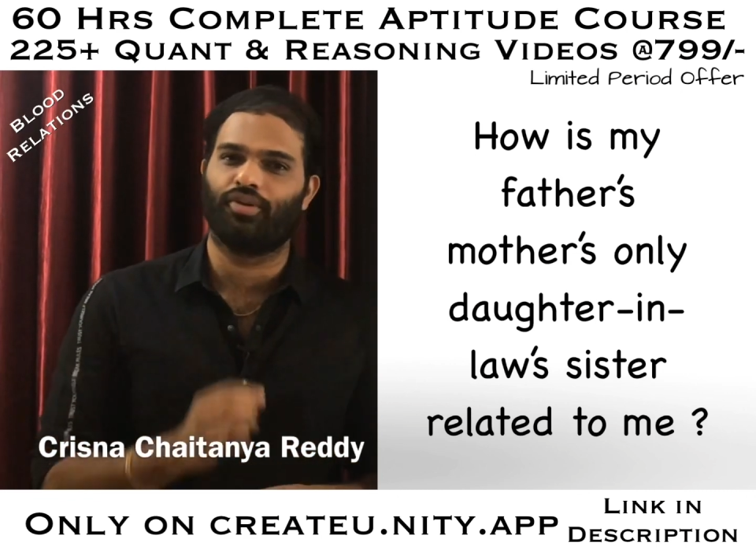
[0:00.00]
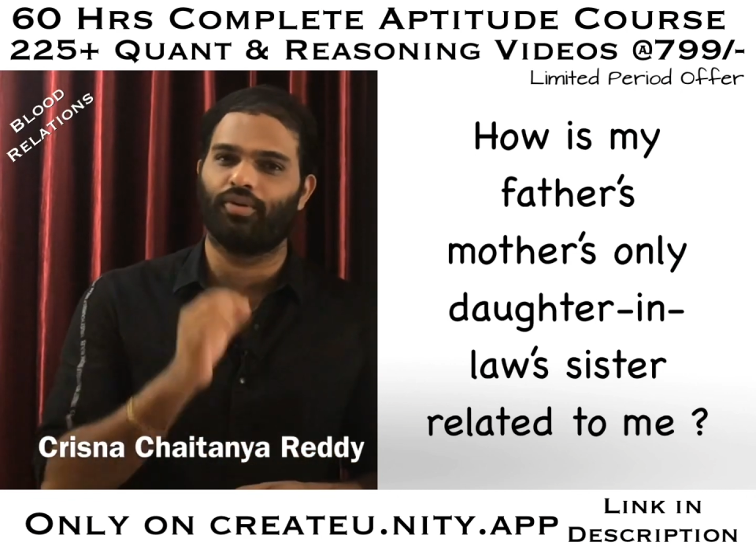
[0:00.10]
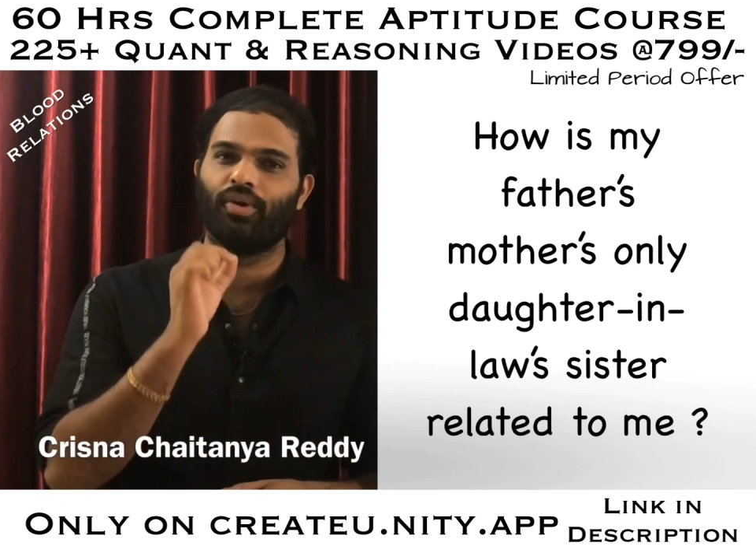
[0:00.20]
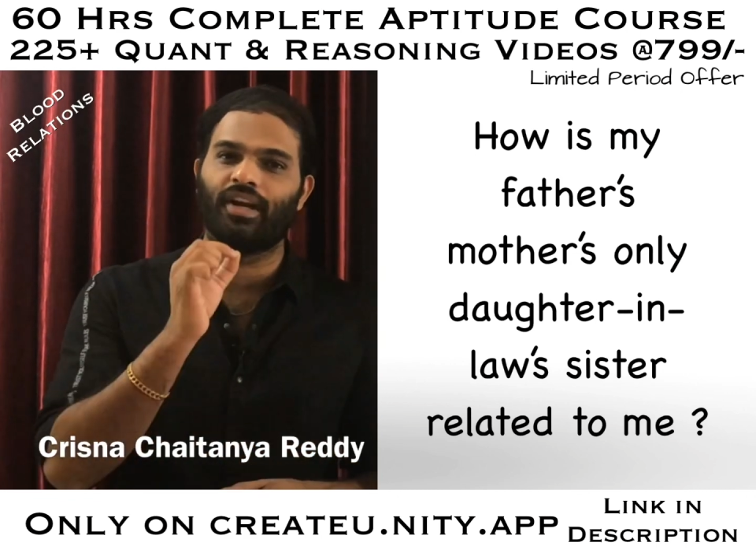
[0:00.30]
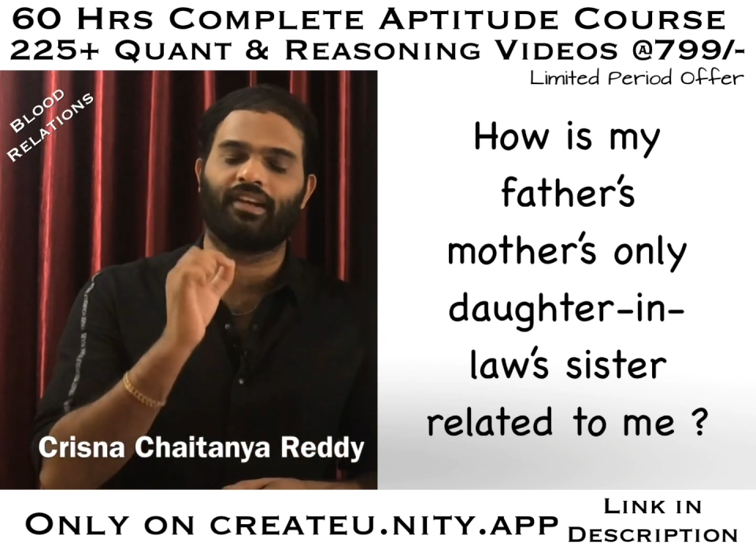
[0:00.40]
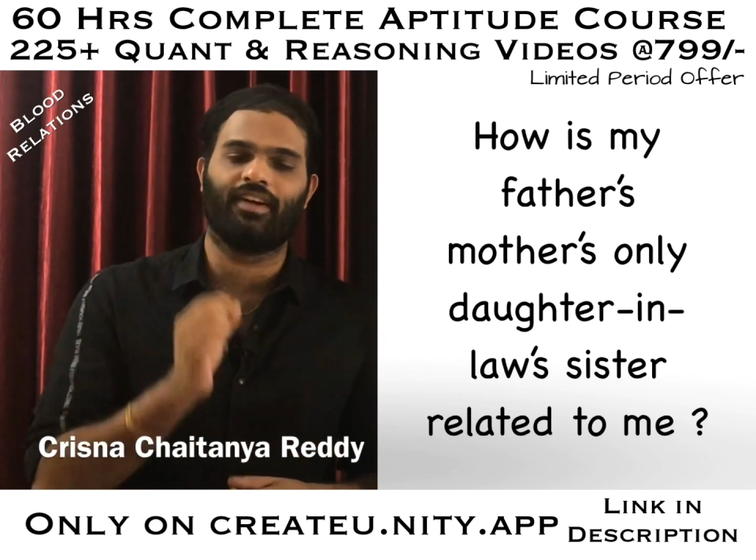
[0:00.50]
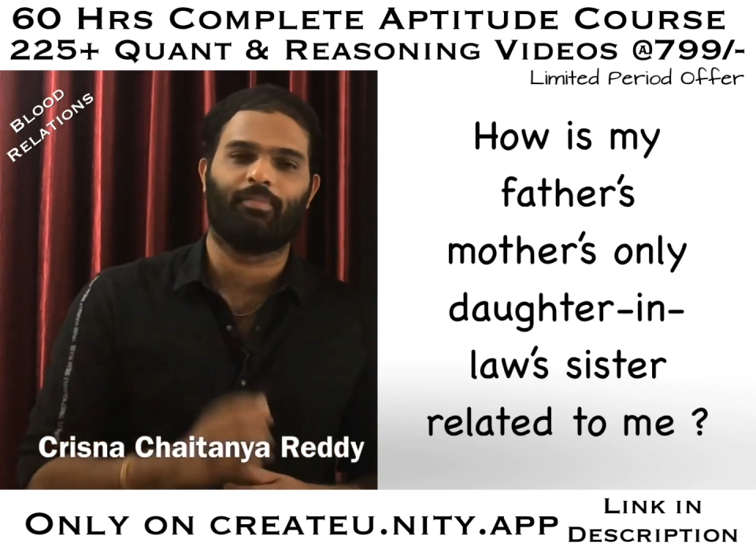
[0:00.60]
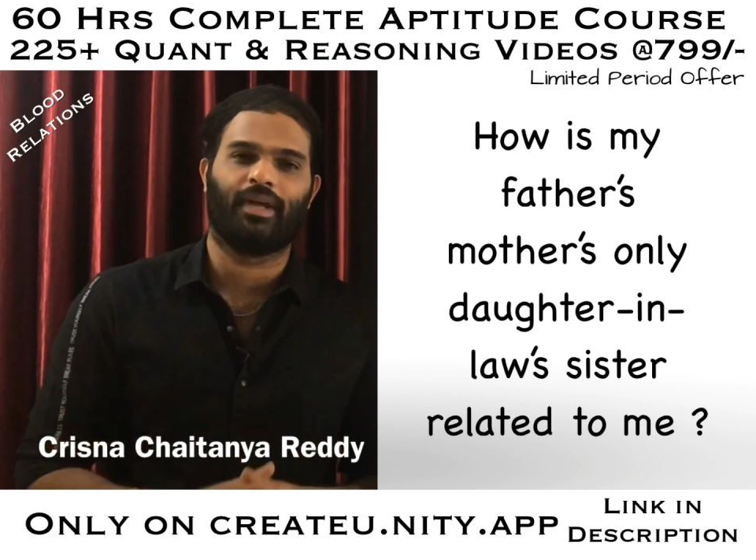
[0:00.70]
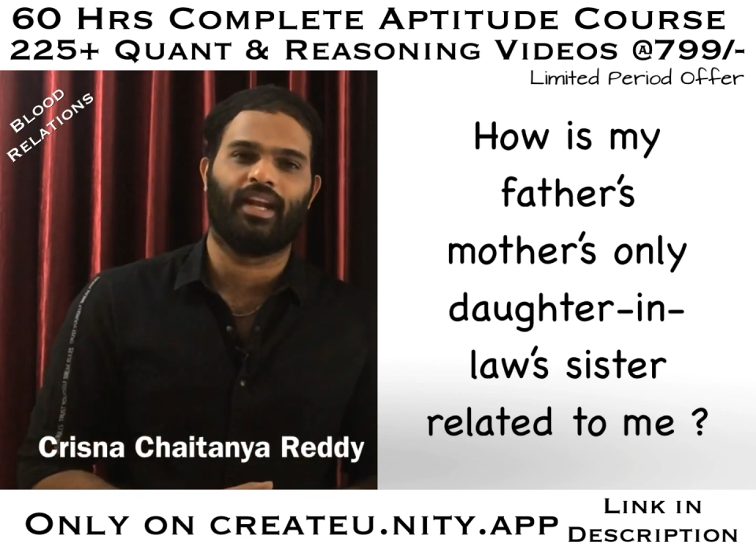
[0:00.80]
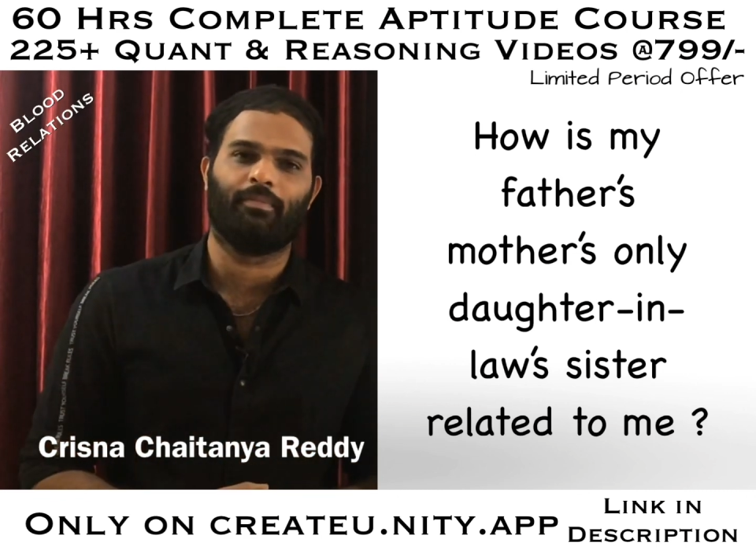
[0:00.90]
you don't require
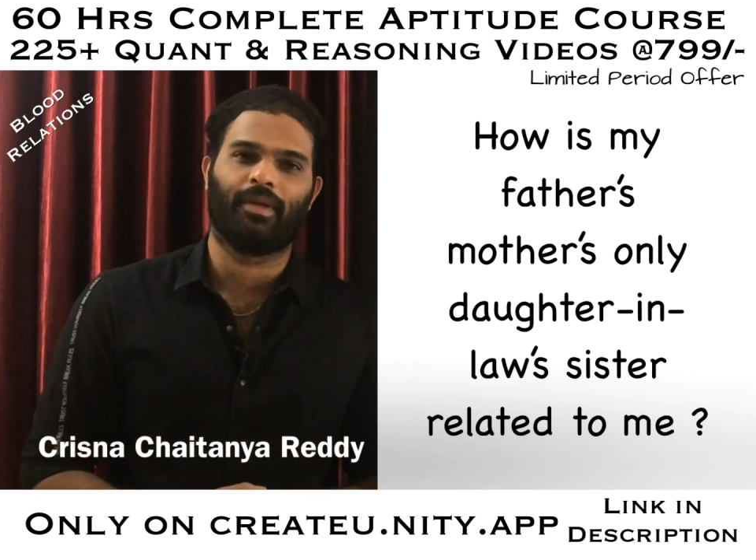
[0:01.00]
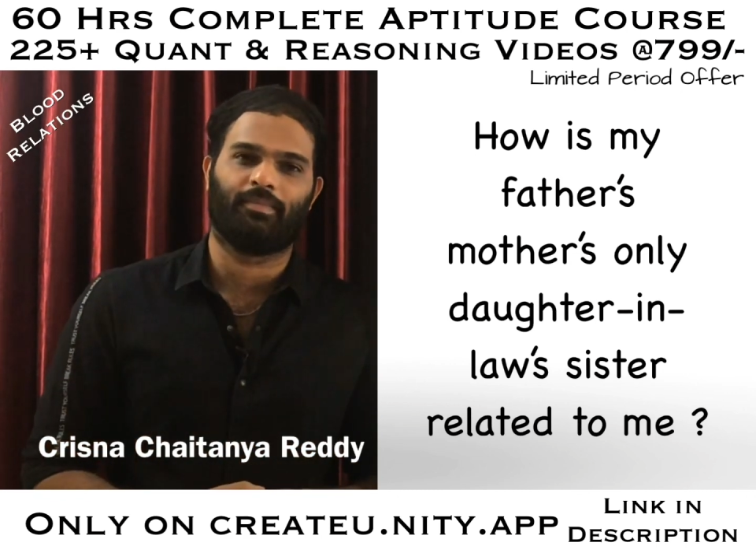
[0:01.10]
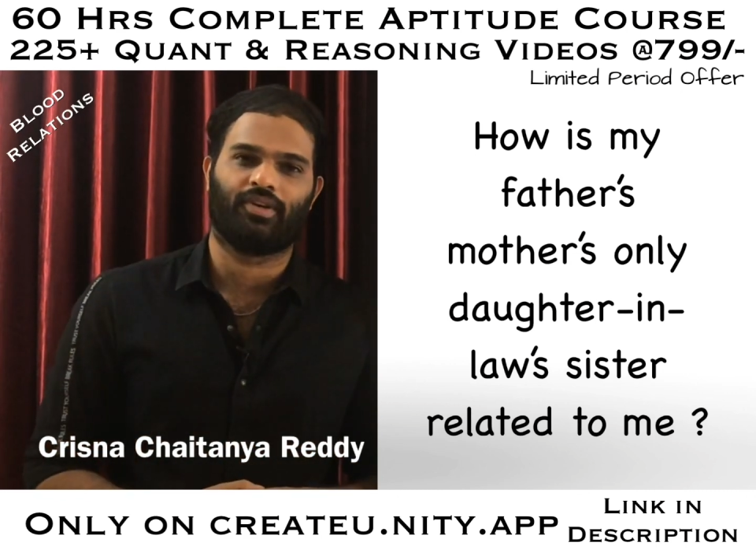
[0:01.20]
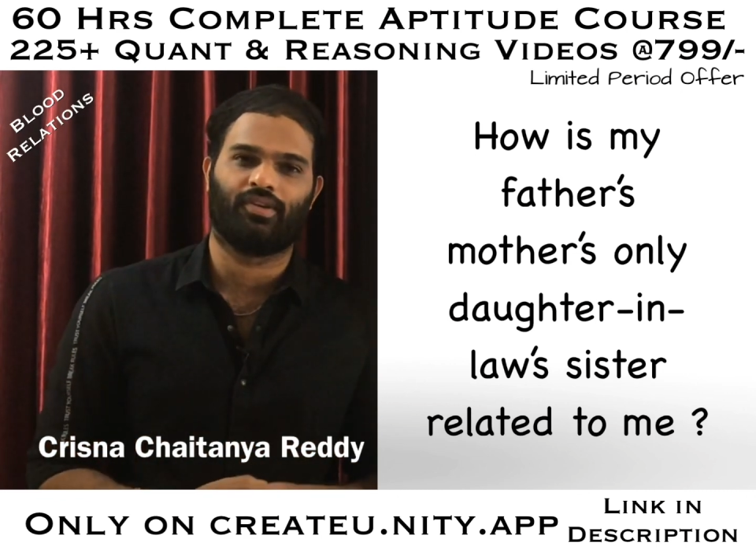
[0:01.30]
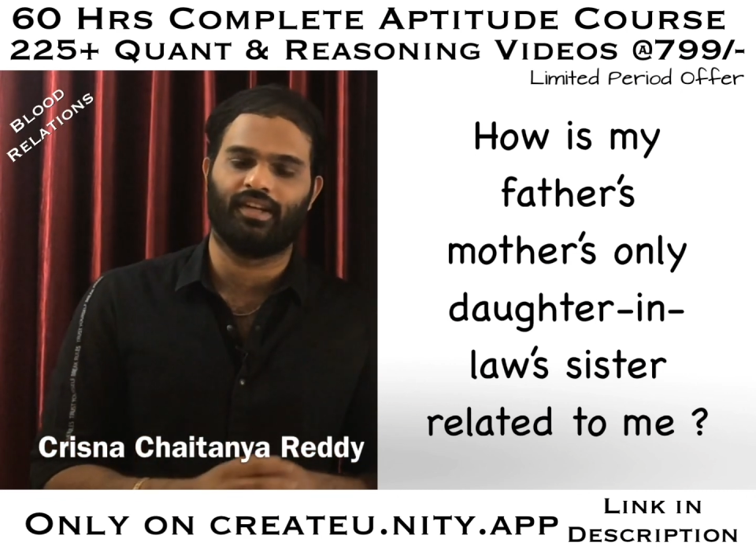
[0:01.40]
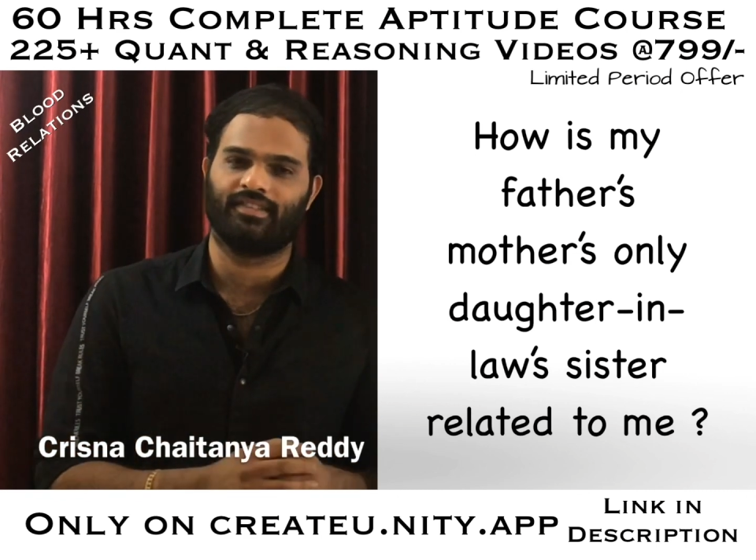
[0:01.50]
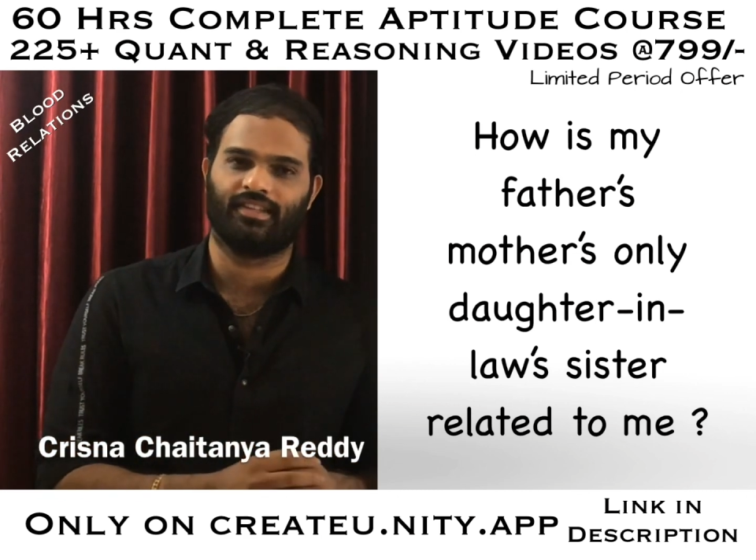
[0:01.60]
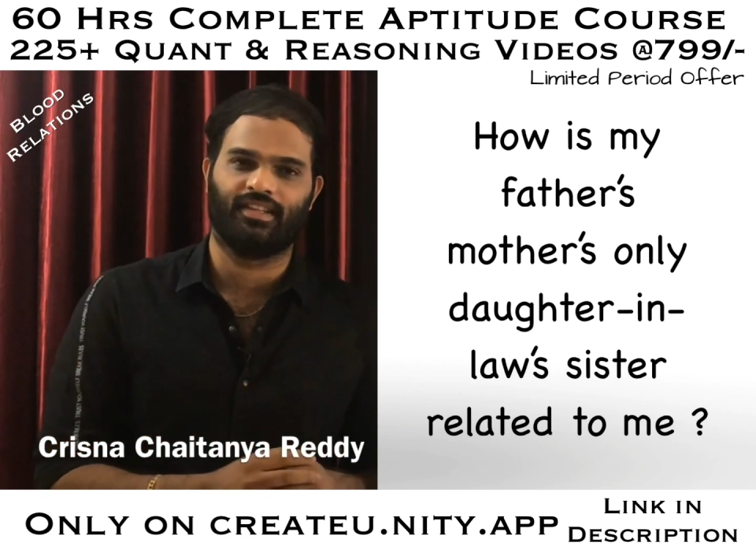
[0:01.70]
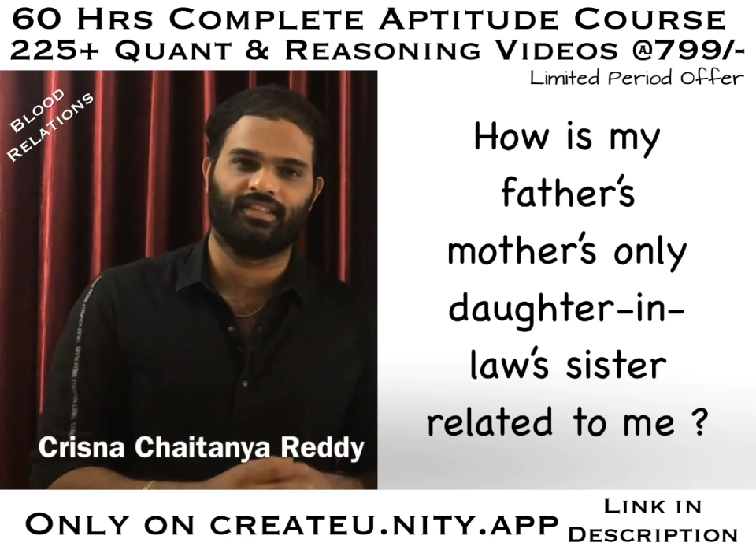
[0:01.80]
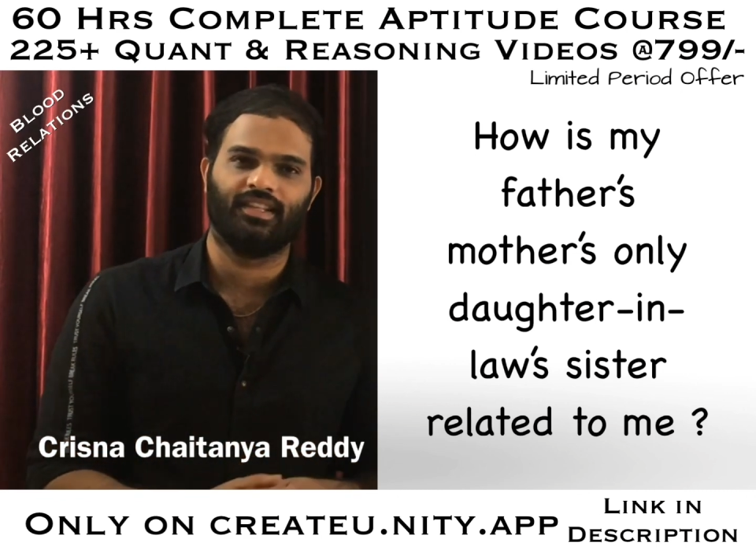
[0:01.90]
pen and paper to answer
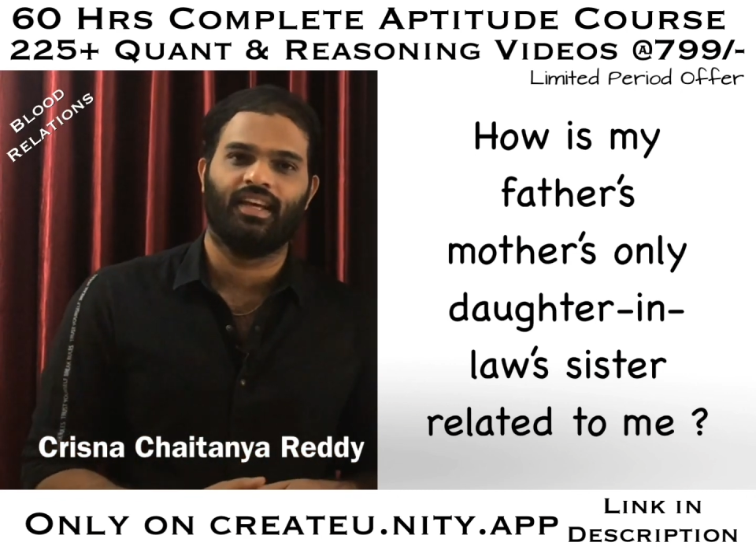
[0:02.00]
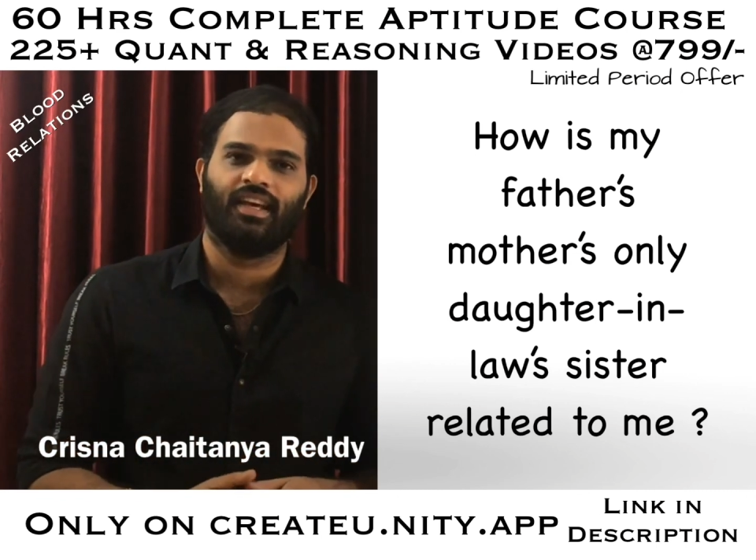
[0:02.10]
this.